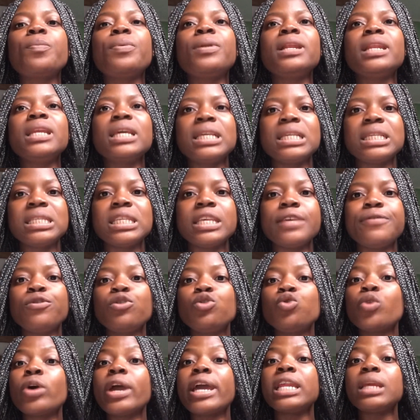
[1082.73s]
please, if
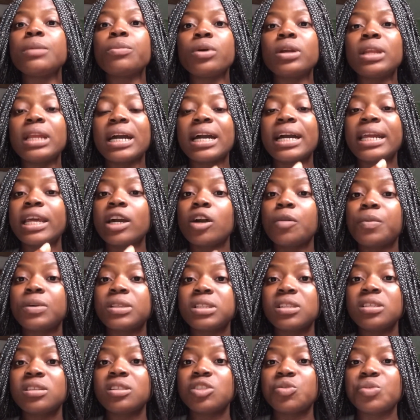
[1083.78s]
you know anybody that can help
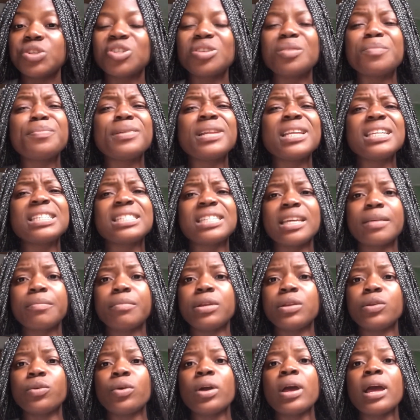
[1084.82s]
us in this situation, please let
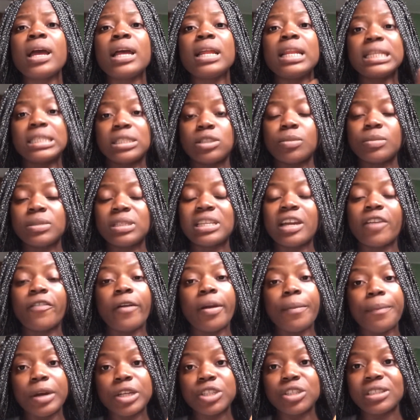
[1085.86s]
me know. It's something I'm
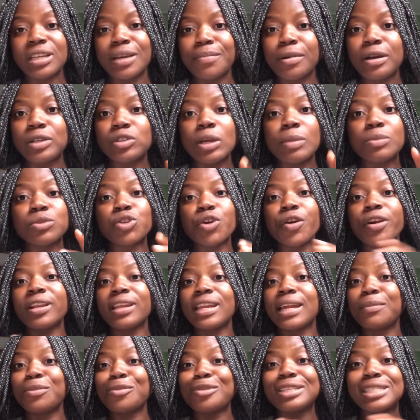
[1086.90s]
very passionate about. So I'm sorry
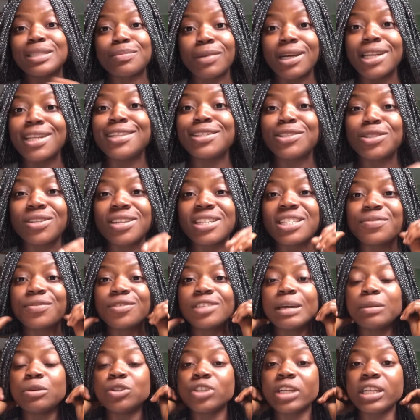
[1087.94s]
that I'm not smiling in today's
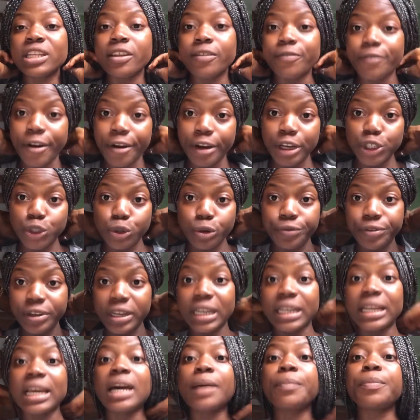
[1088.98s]
video. I'm usually a very
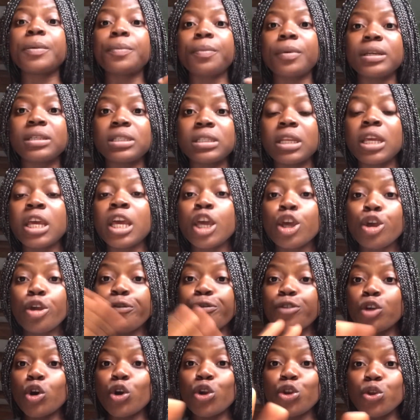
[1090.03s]
jovial and happy person.
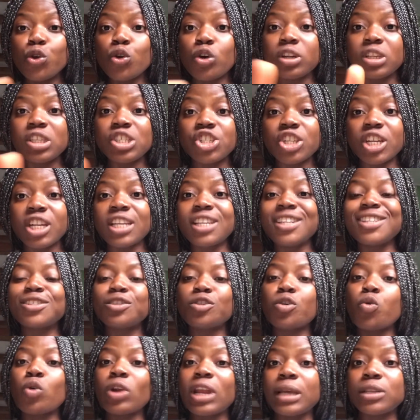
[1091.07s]
If you're new on this channel, this is
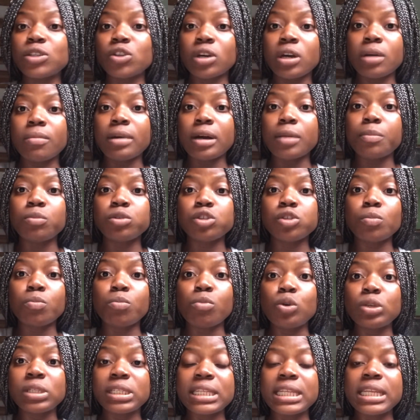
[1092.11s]
not what I talk about
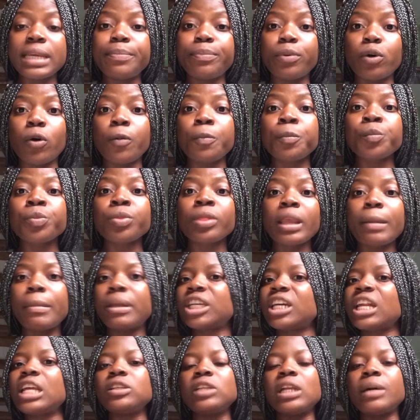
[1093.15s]
mostly. But my
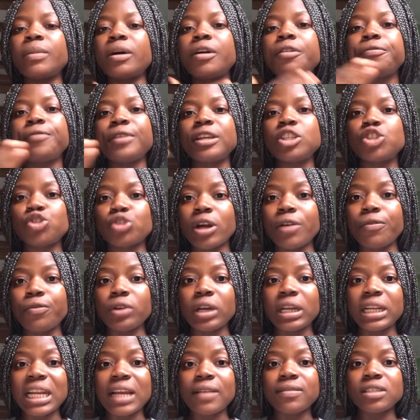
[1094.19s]
channel is all about faith,
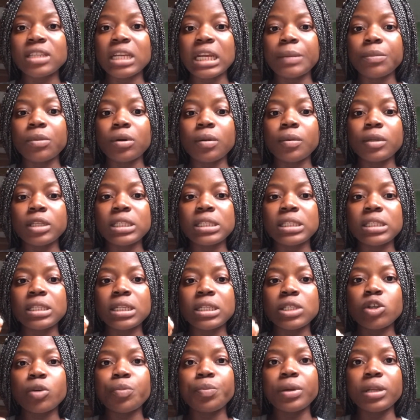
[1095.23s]
travel, and lifestyle. But this is
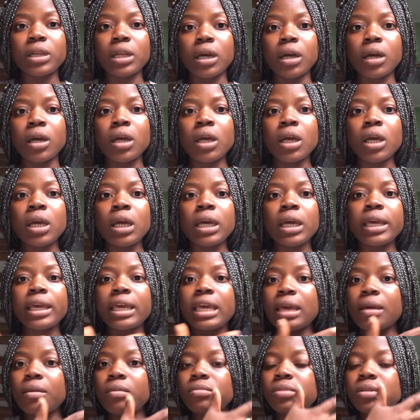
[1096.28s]
a topic that
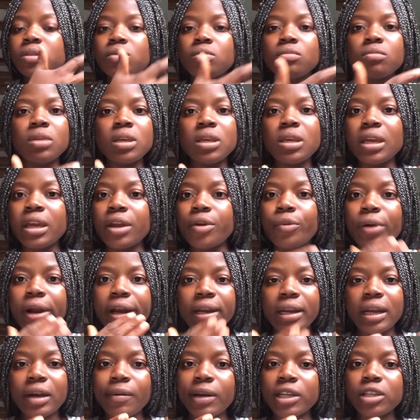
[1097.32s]
came to me, and
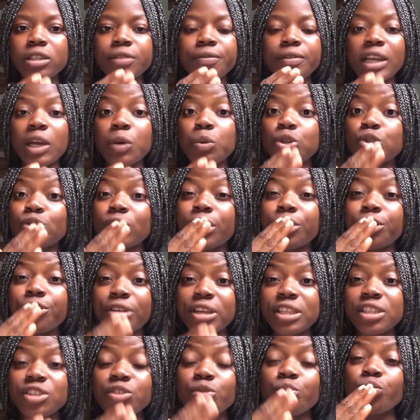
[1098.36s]
right now I just feel like we should
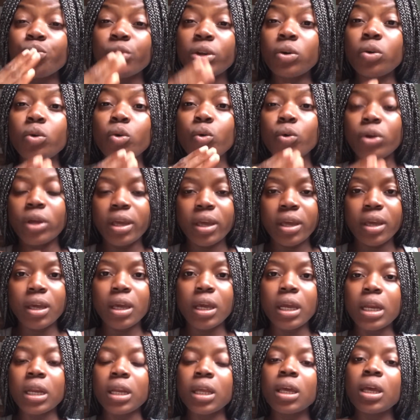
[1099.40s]
address it real quick,
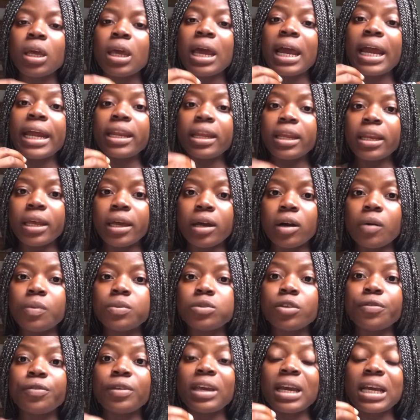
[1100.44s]
and I need help.
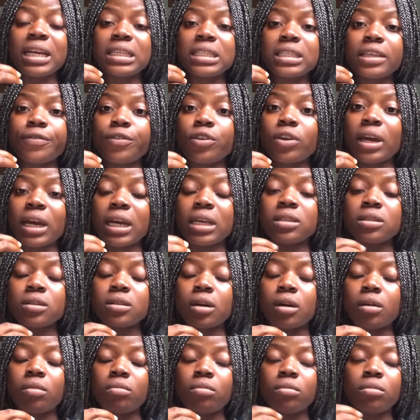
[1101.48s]
So if you guys
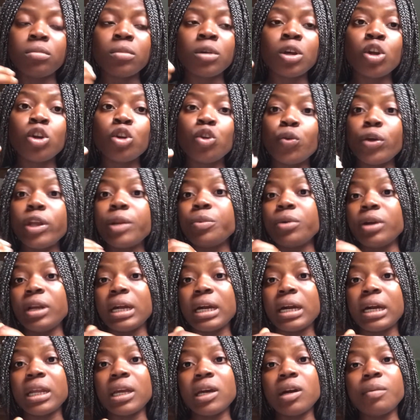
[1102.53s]
know anybody
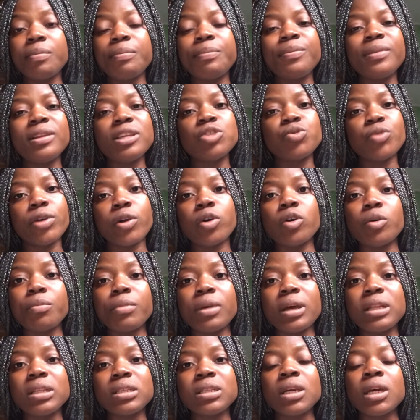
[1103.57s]
that can help, please
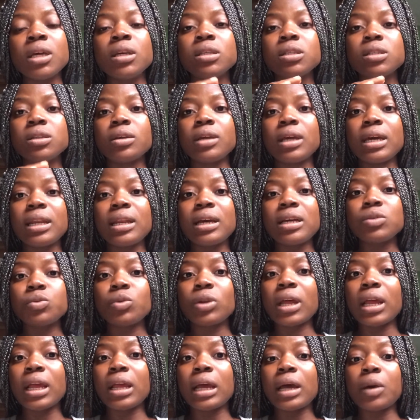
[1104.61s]
recommend. So yeah, that's
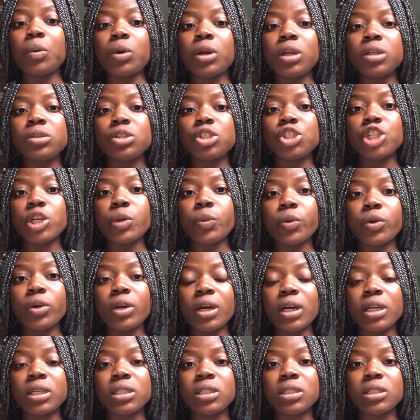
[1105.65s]
what I wanted to share with you
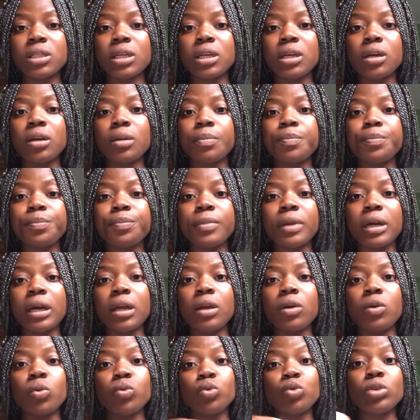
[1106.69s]
guys today.
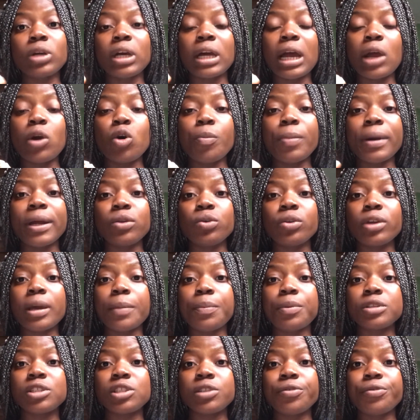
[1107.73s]
I hope I do
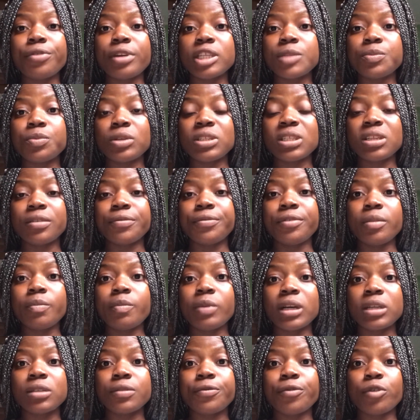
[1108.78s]
get positive response and
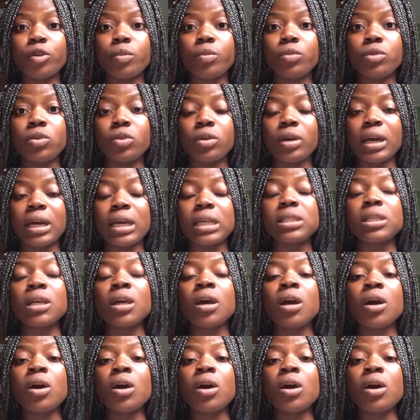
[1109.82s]
feedback from you guys.